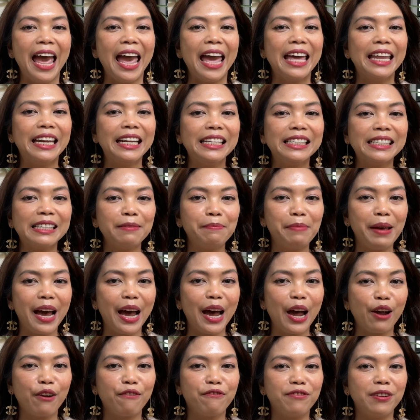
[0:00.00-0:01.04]
It is a
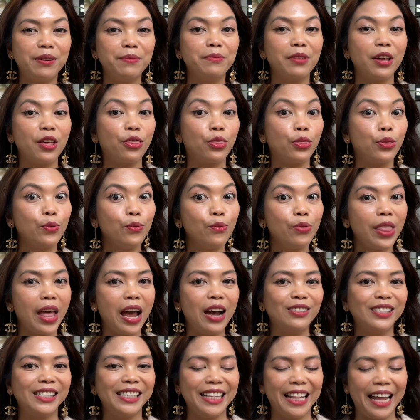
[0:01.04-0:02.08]
bag from the
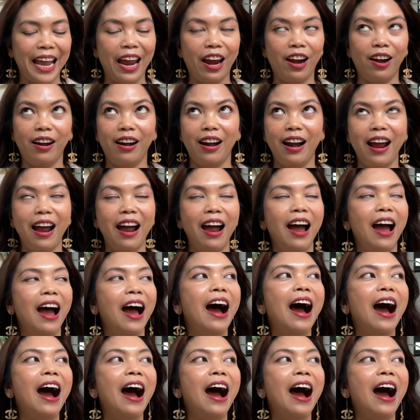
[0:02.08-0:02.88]
2000 era.